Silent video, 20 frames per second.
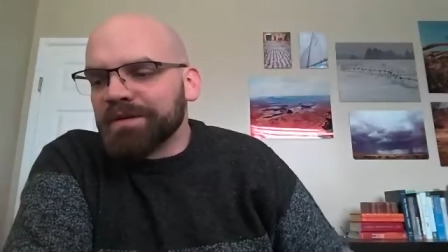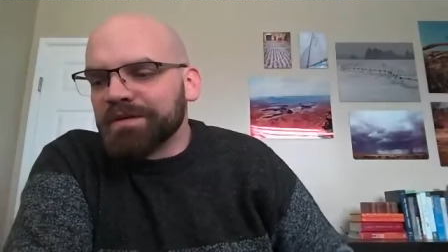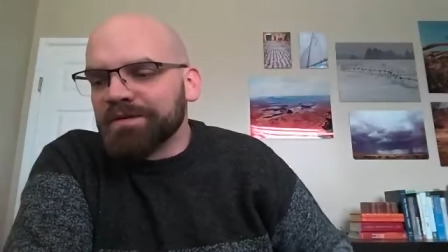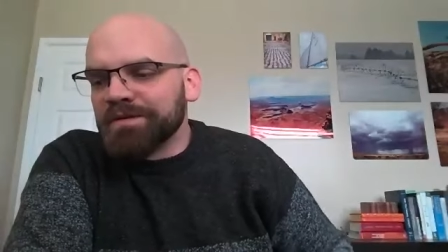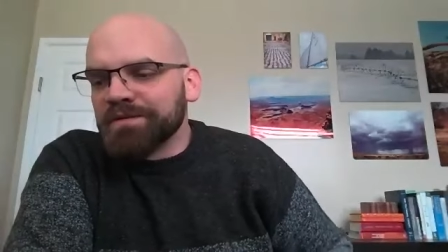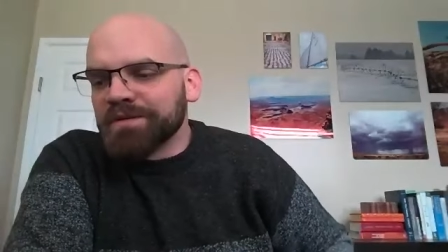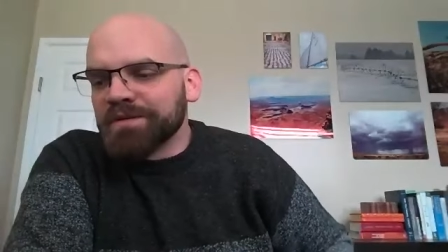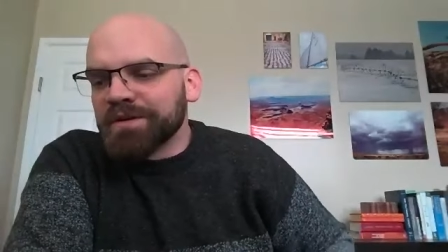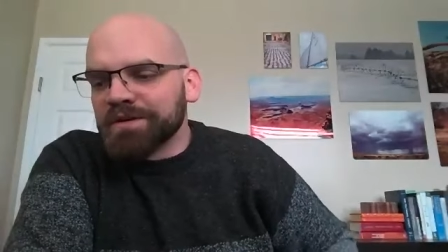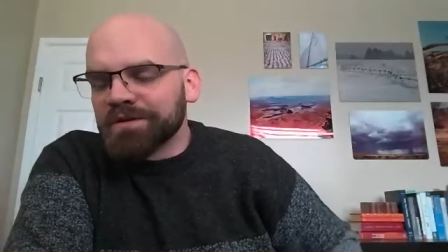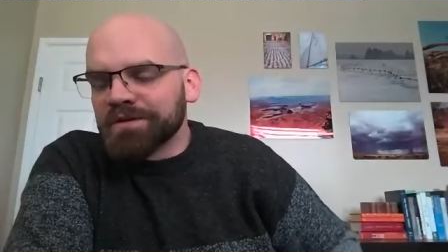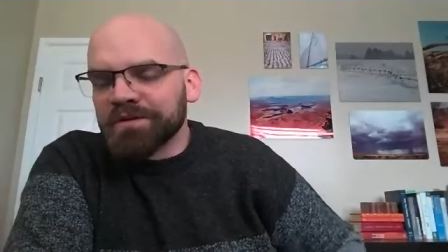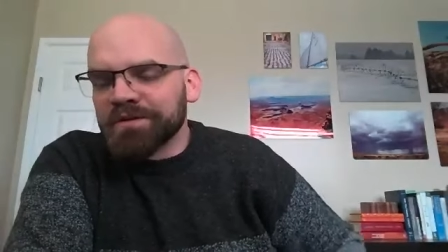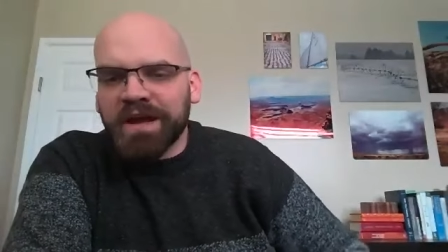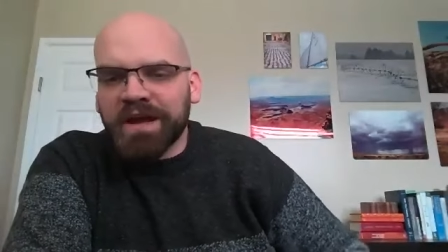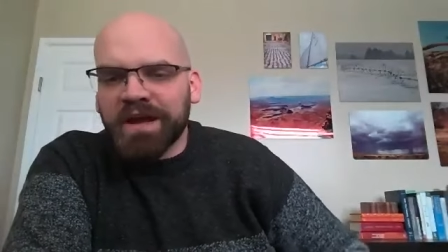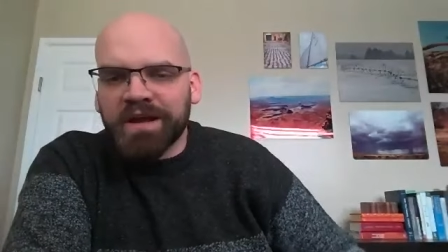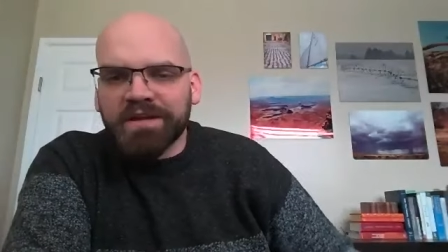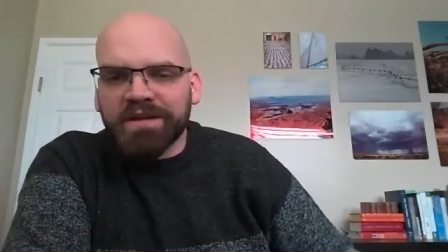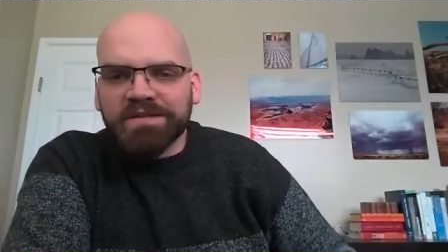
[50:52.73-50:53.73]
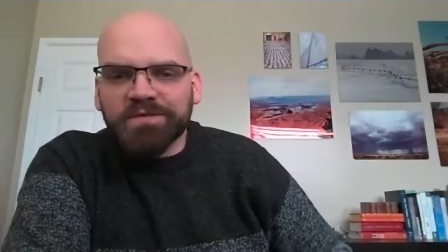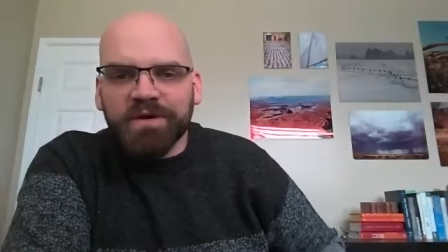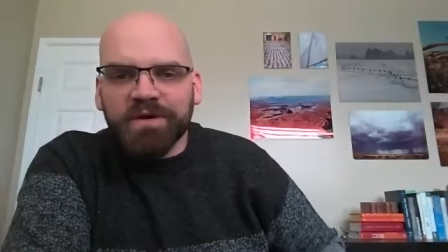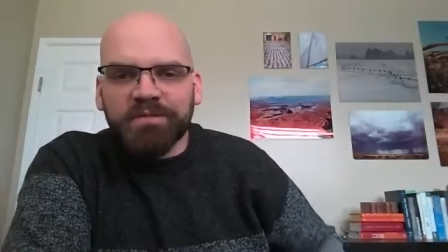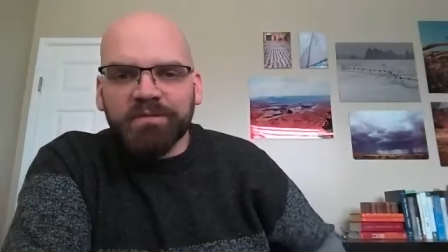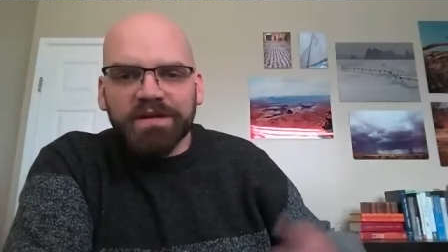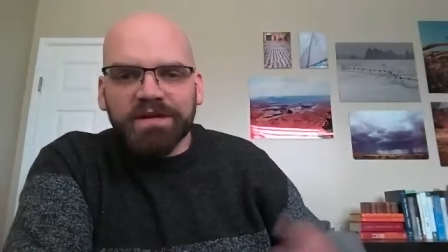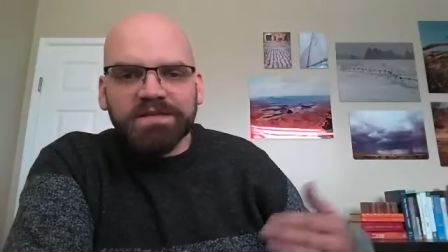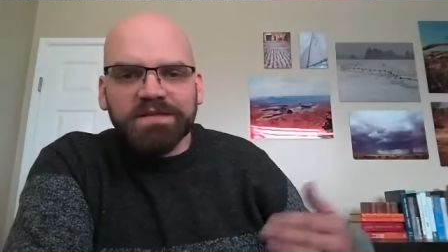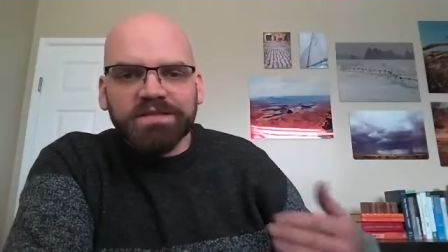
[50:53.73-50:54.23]
you can learn how to
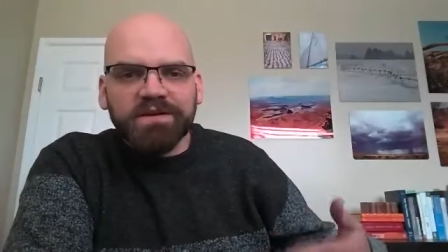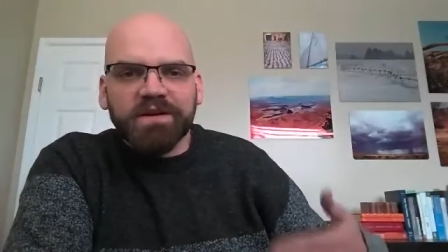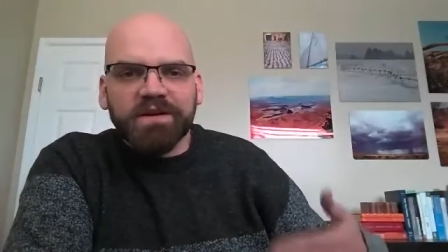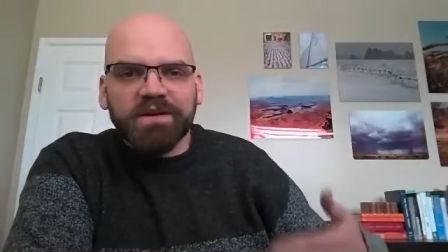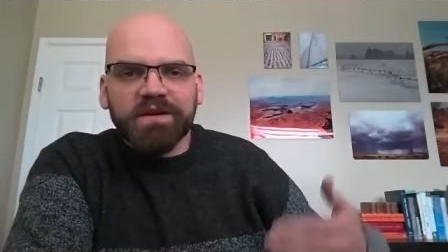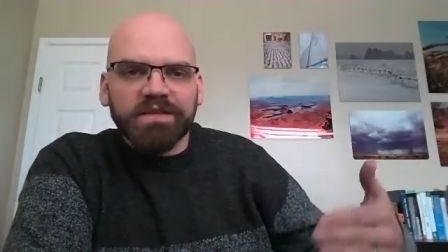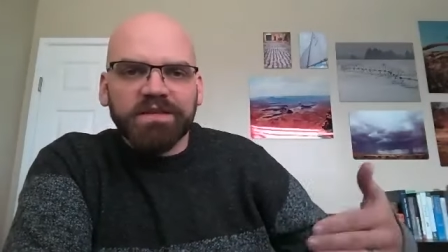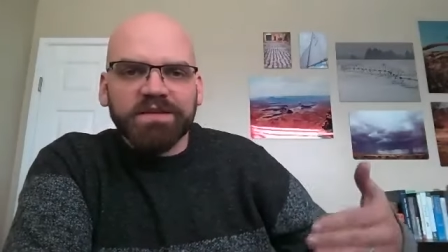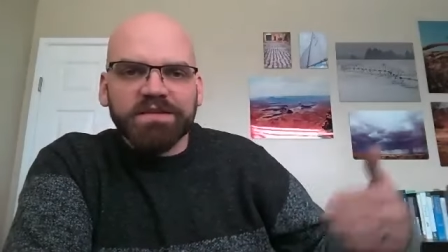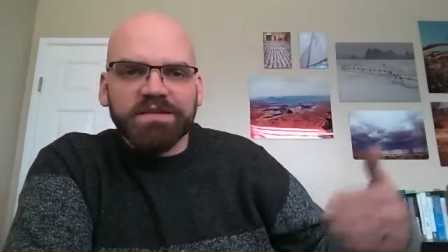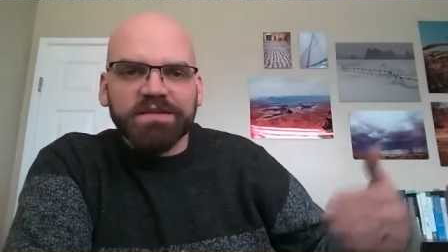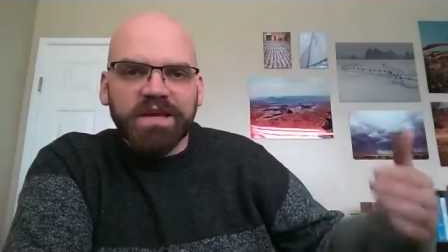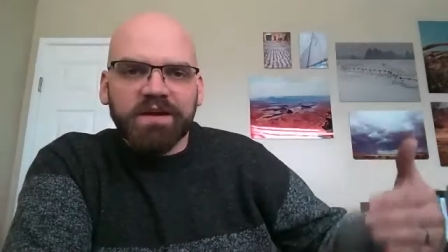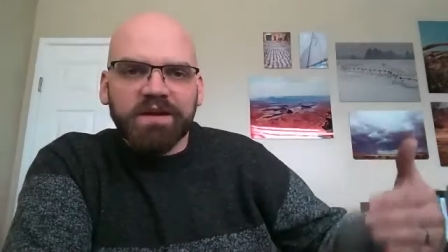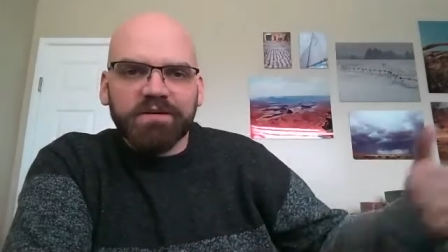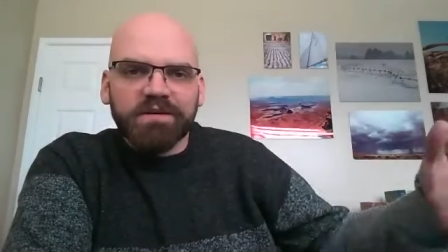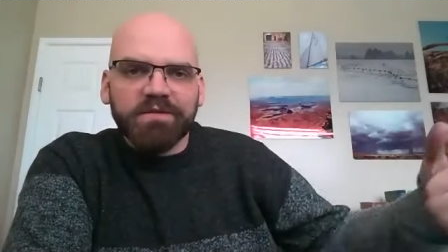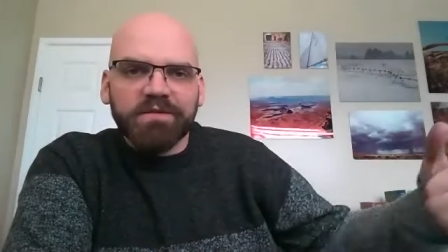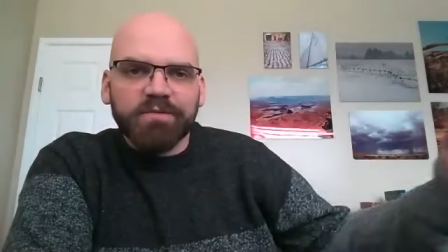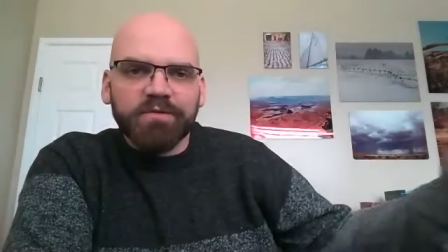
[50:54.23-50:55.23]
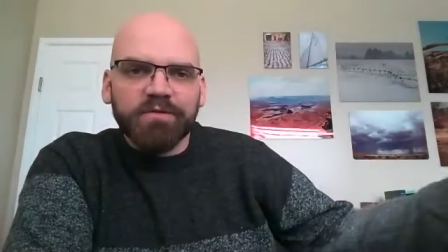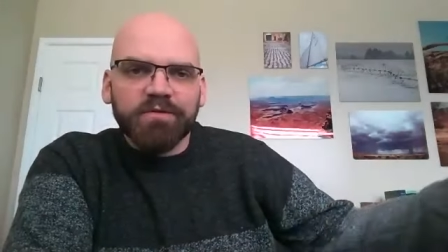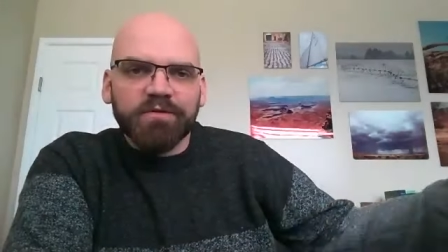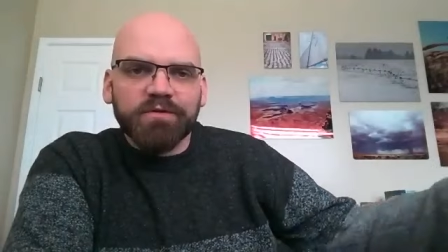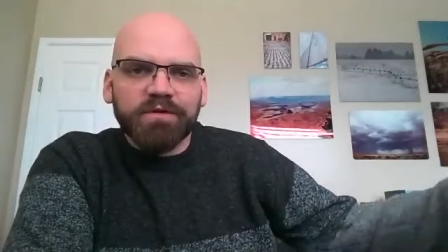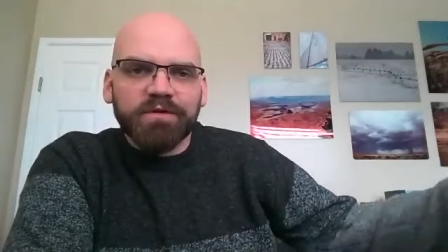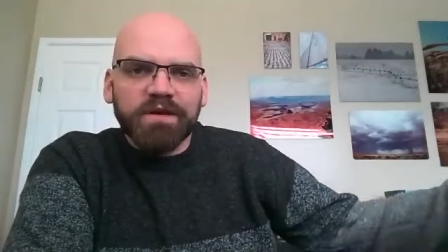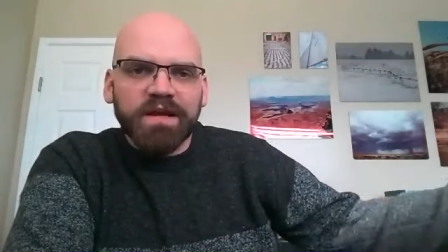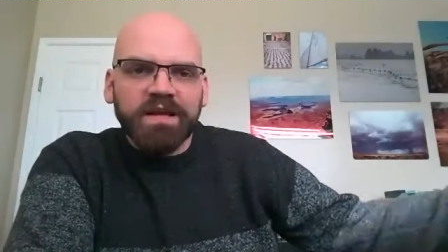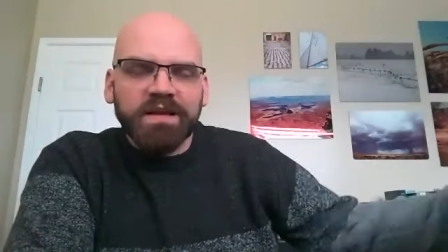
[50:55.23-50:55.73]
swim by starting in the shallow end of the
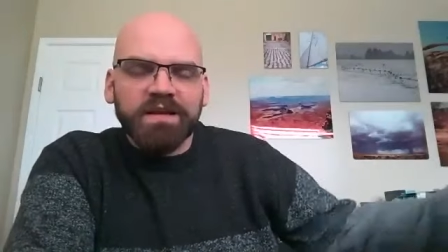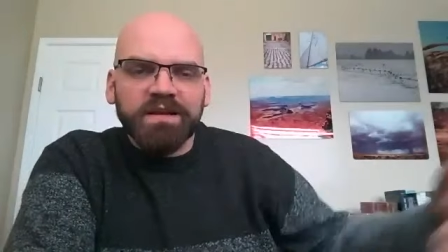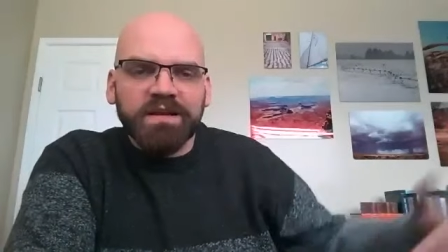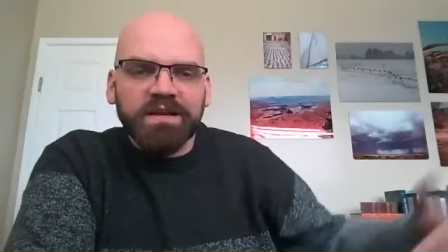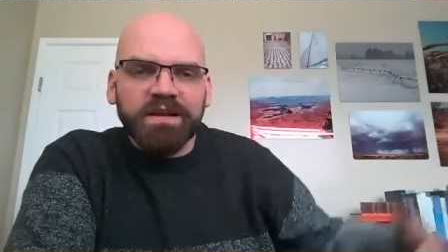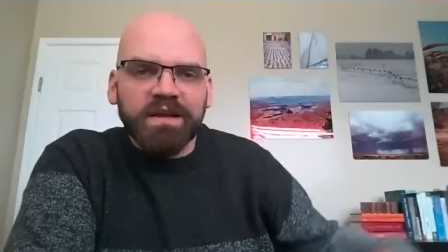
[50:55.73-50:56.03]
pool and